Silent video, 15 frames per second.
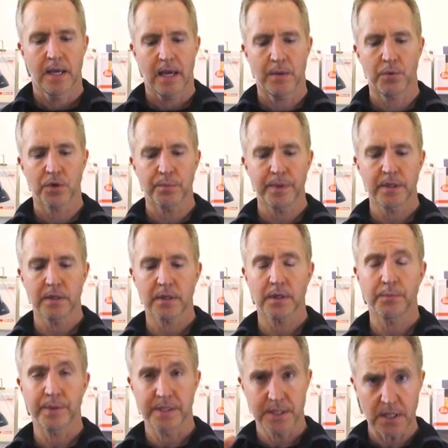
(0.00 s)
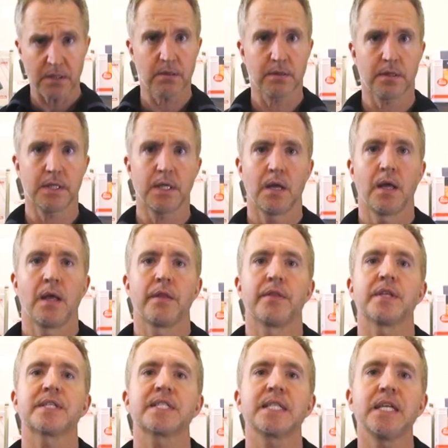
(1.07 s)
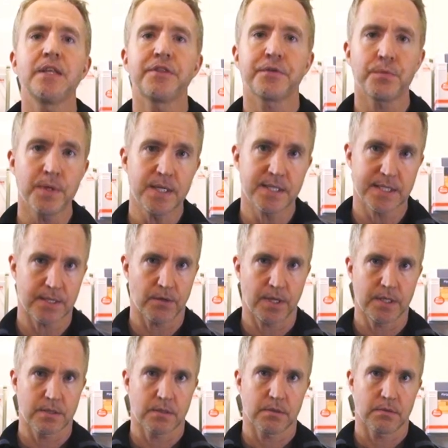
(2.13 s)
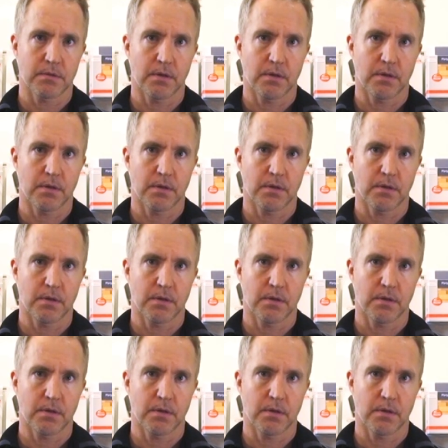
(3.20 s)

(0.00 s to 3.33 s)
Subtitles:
And we're going to be looking particularly the C3 series